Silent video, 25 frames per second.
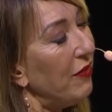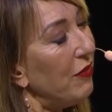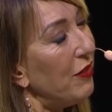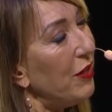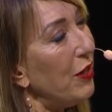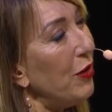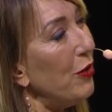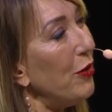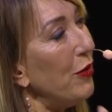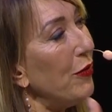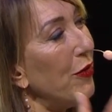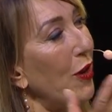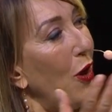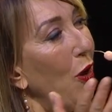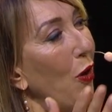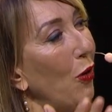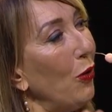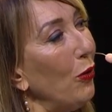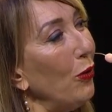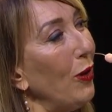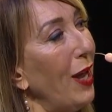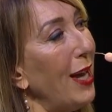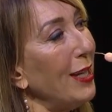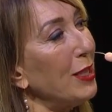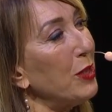The
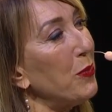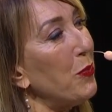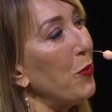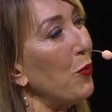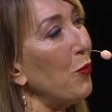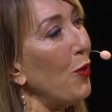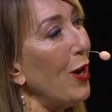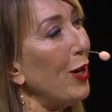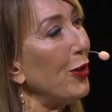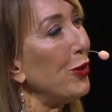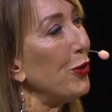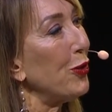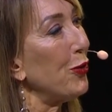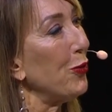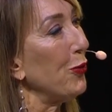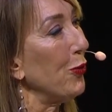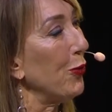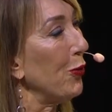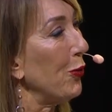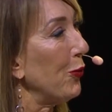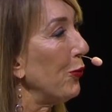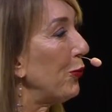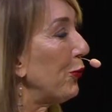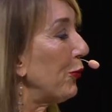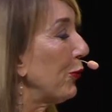whole
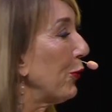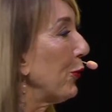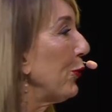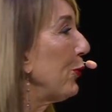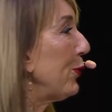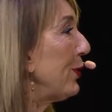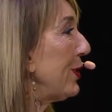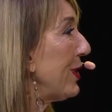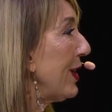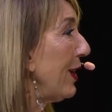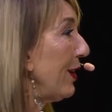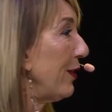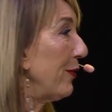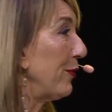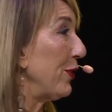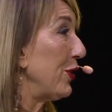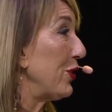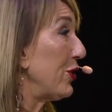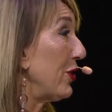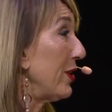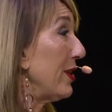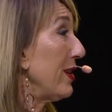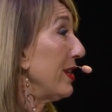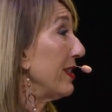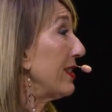aspirational food
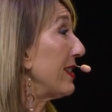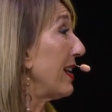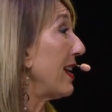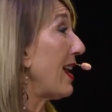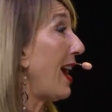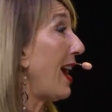television is